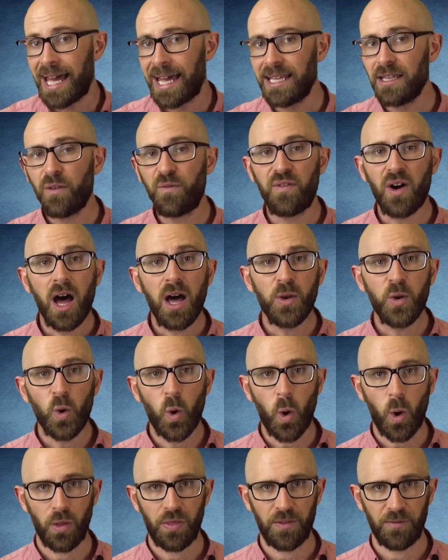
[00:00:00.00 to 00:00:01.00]
In the far
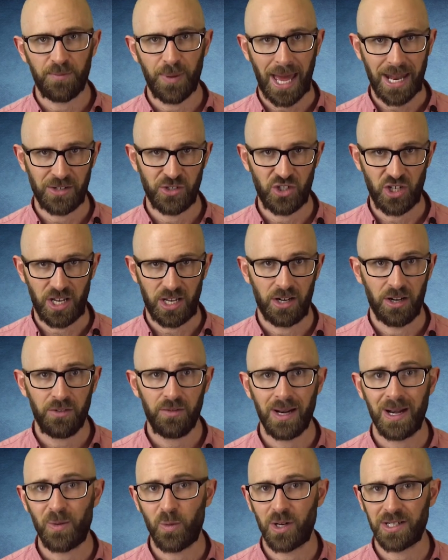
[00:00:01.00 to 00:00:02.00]
north of
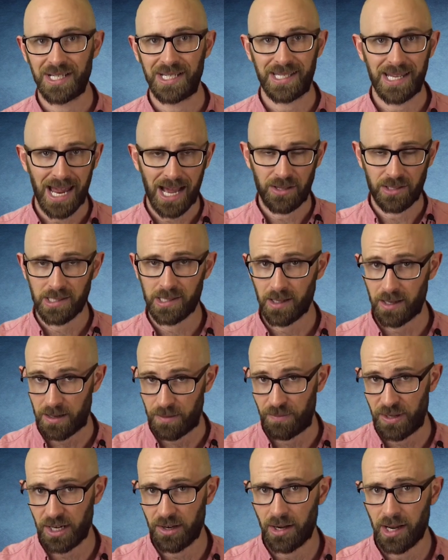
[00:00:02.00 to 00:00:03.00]
Pangaea, in what is now
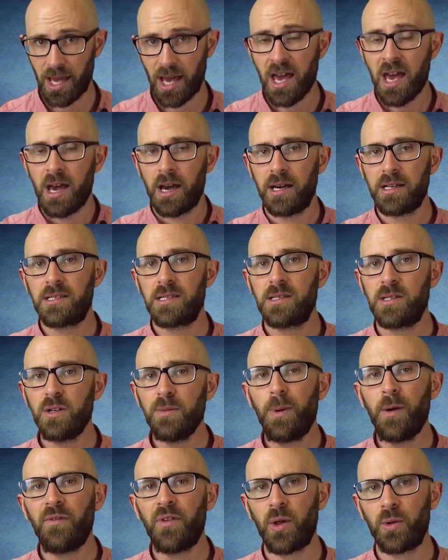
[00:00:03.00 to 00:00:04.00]
Siberia, a
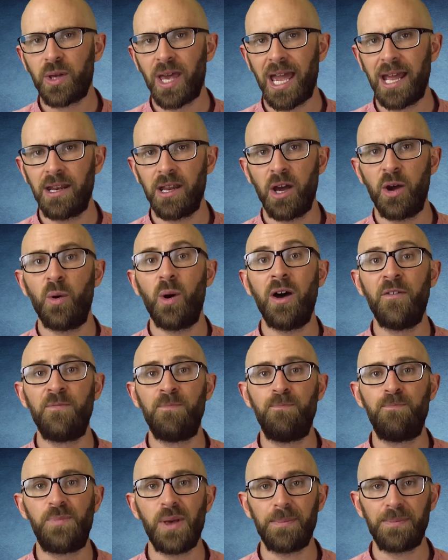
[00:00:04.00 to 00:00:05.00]
supervolcano
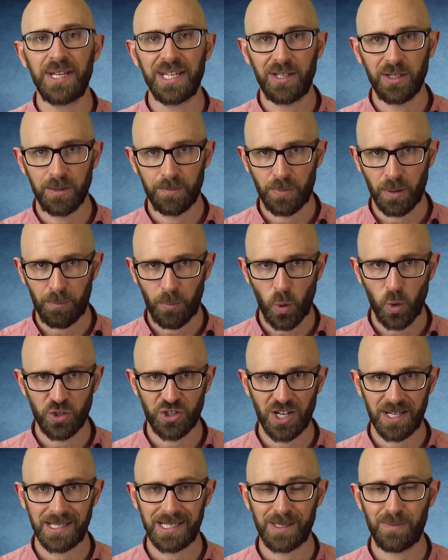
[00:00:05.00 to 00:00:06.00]
of biblical
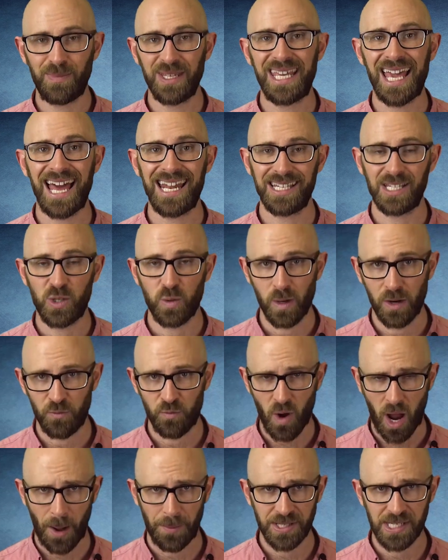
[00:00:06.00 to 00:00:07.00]
proportions began to
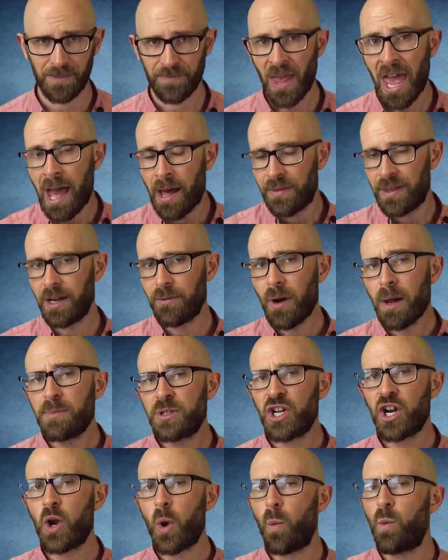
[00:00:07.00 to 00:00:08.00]
erupt. The
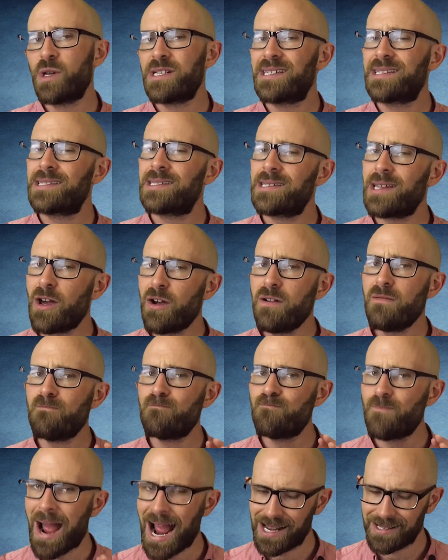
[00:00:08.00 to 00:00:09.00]
eruption was so
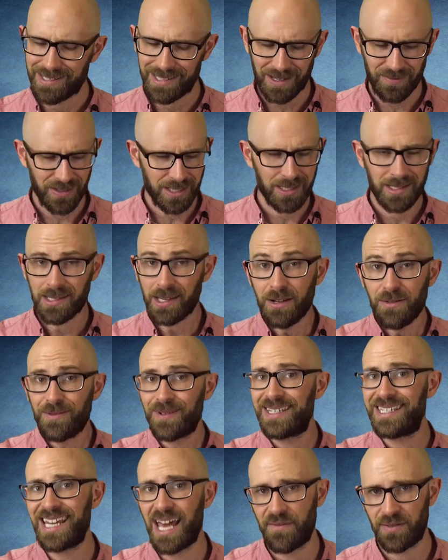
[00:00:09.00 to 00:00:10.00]
massive and so
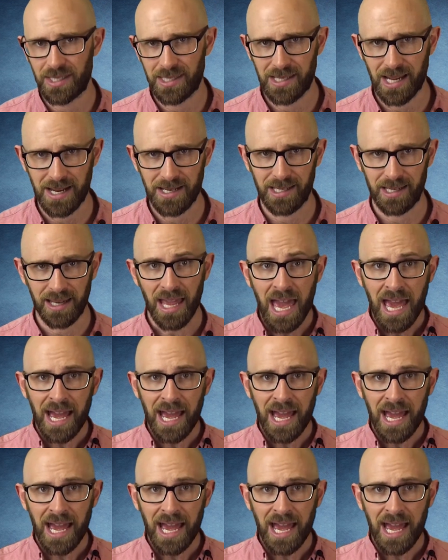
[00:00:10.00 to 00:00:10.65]
devastating,